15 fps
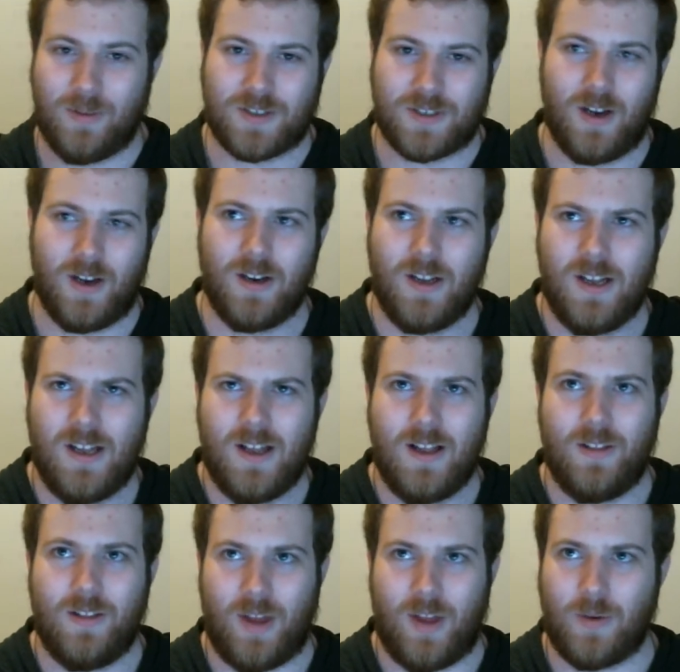So
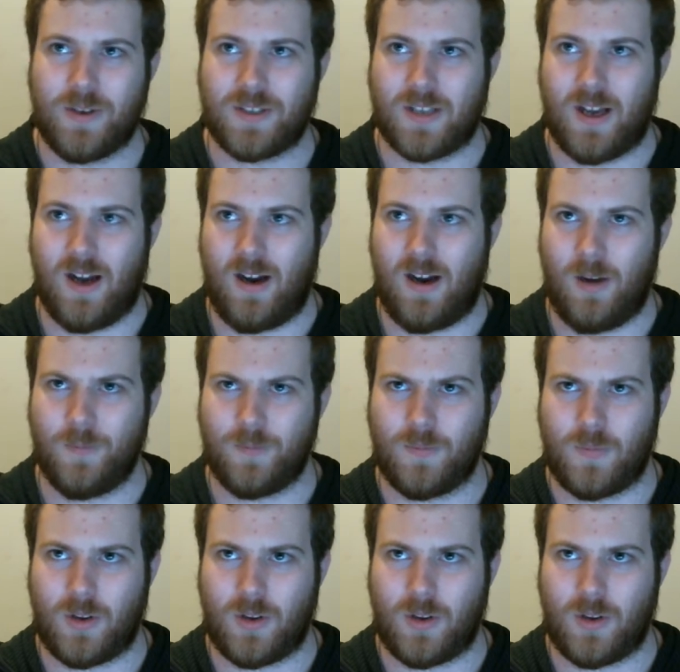that was I'm